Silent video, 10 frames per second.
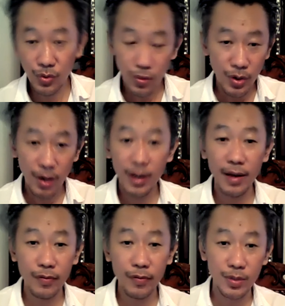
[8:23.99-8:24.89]
you will not
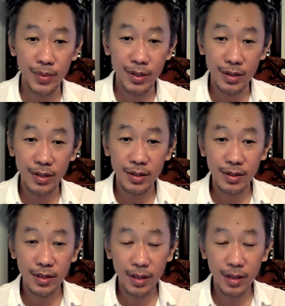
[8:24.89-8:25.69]
have auspicious.